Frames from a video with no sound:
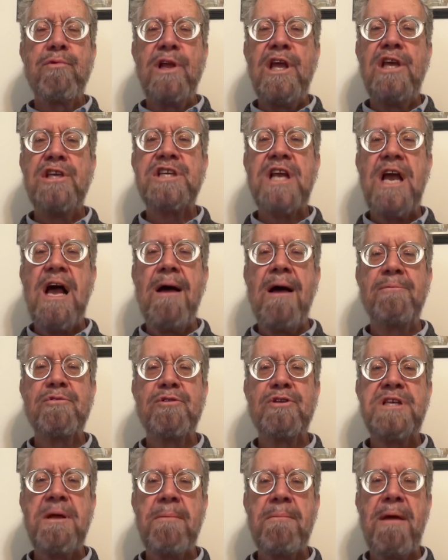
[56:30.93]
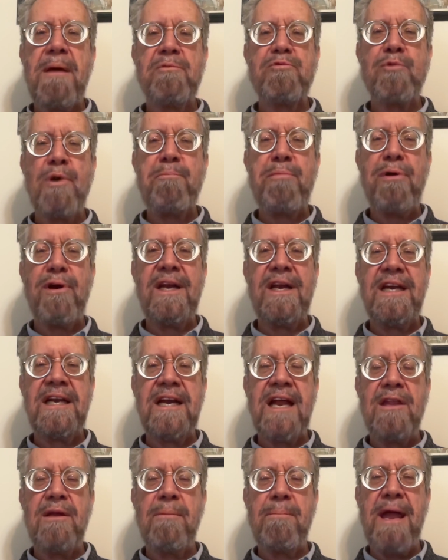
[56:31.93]
his columns were sometimes reprinted in
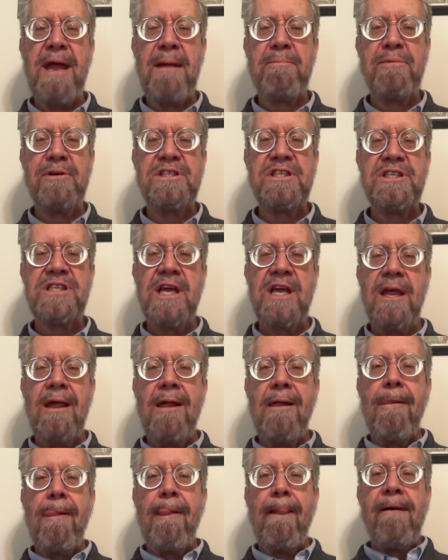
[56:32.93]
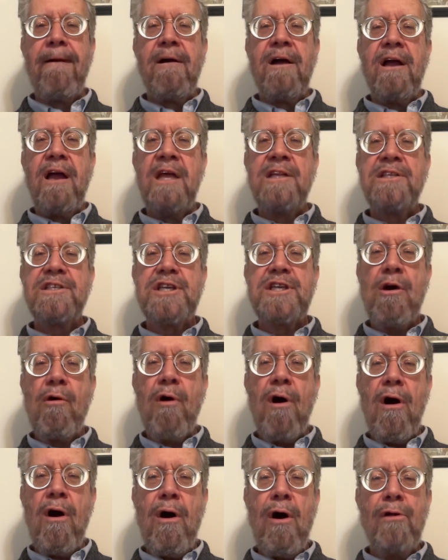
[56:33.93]
other papers. And so
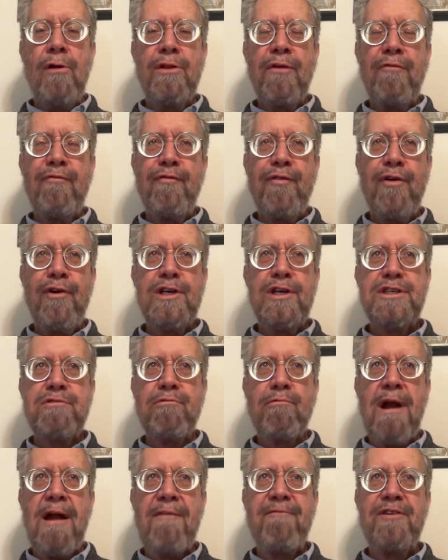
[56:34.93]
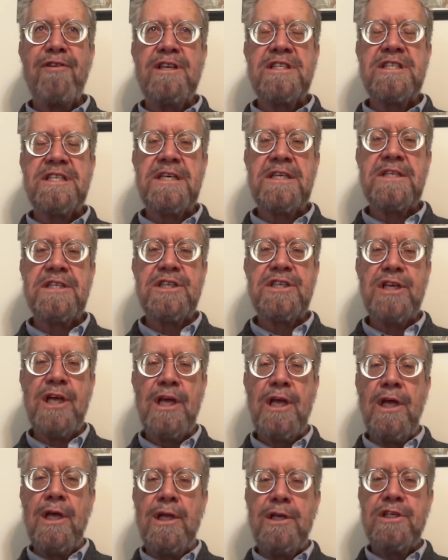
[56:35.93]
all the first references
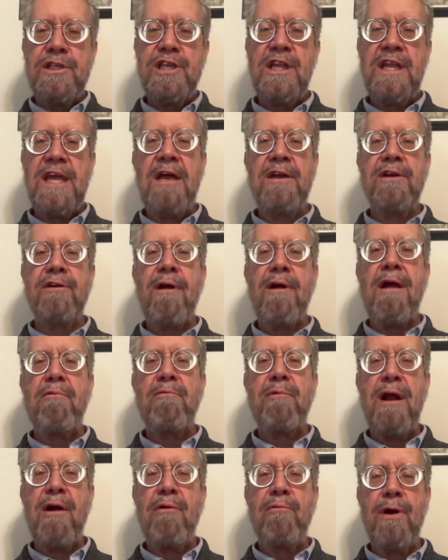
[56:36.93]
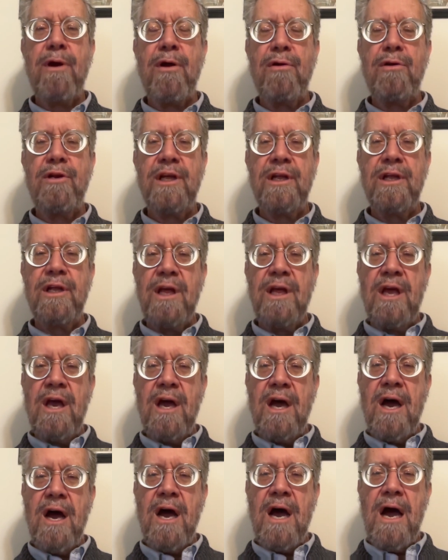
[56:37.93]
to the Underground Railroad,
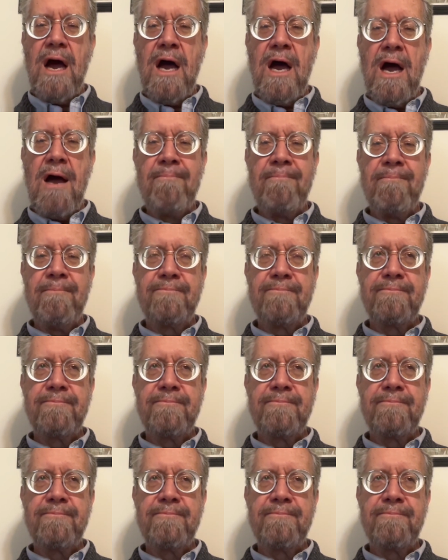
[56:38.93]
and